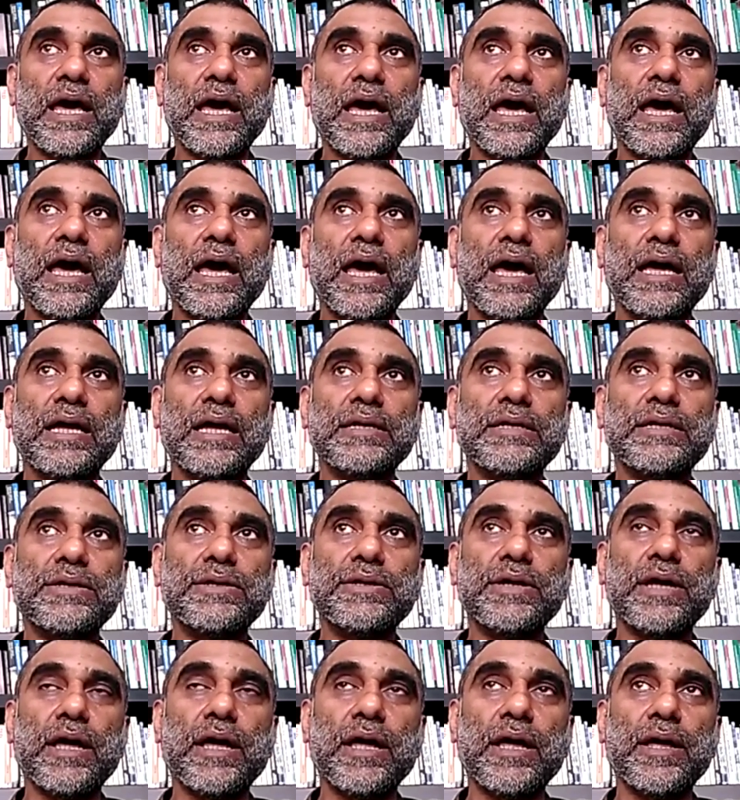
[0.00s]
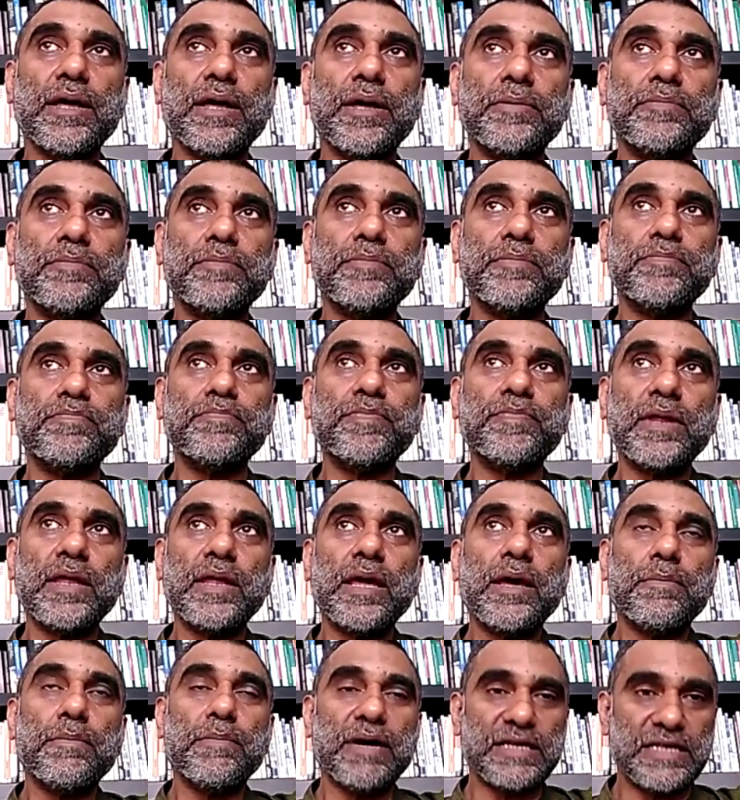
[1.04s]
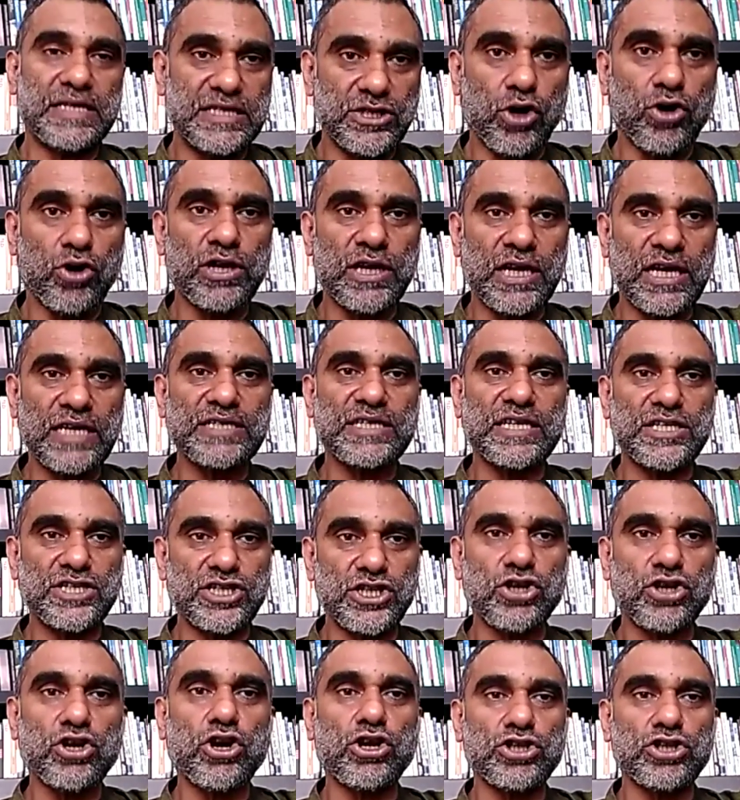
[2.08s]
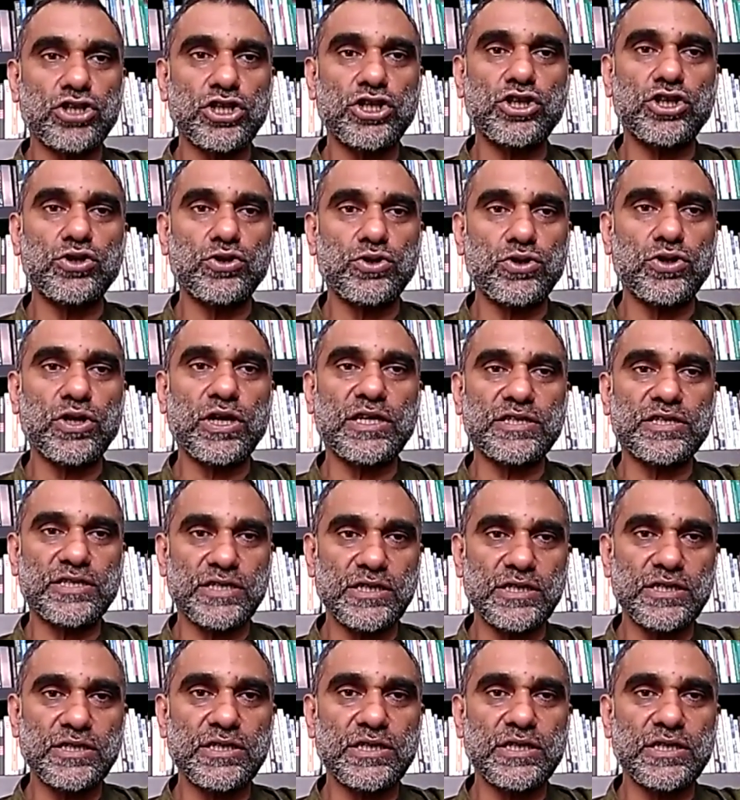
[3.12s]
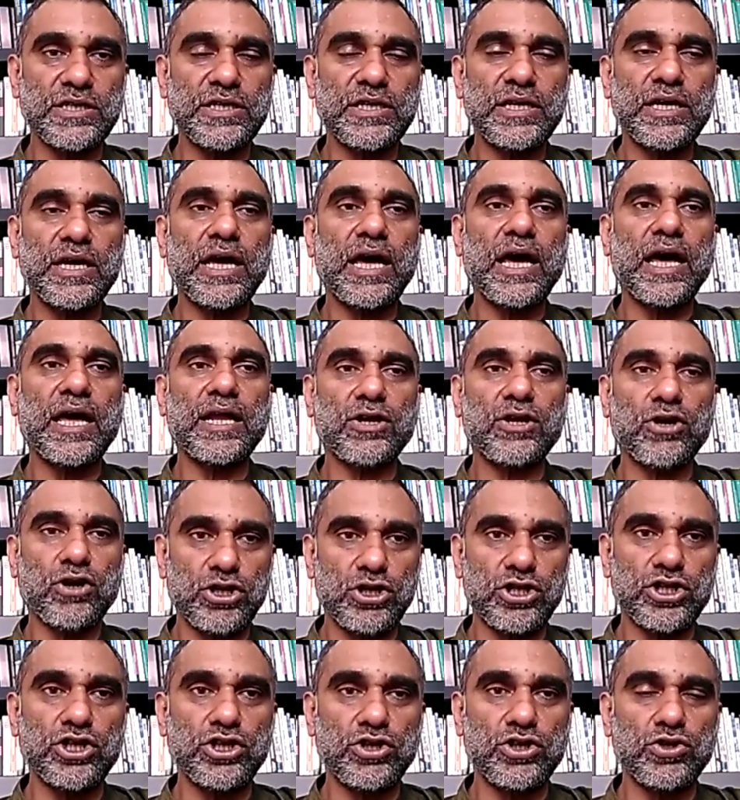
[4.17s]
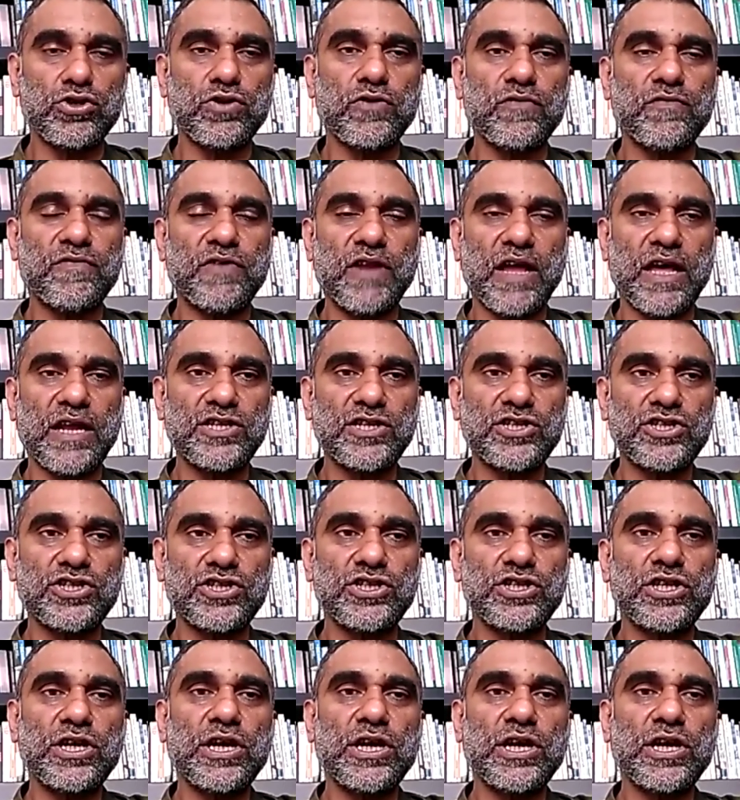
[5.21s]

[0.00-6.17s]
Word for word: and uh, but his organization continued to exist and continued to flourish,